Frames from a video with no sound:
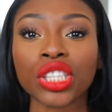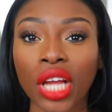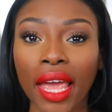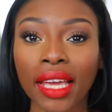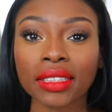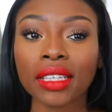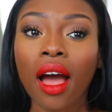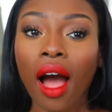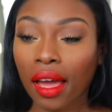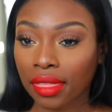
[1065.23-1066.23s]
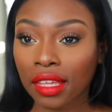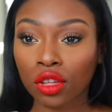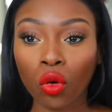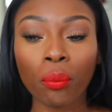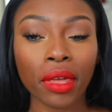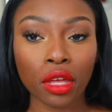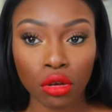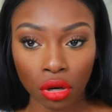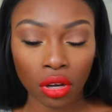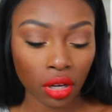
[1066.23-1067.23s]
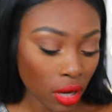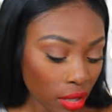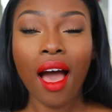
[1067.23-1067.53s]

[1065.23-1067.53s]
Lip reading: shades, I think you'll be good.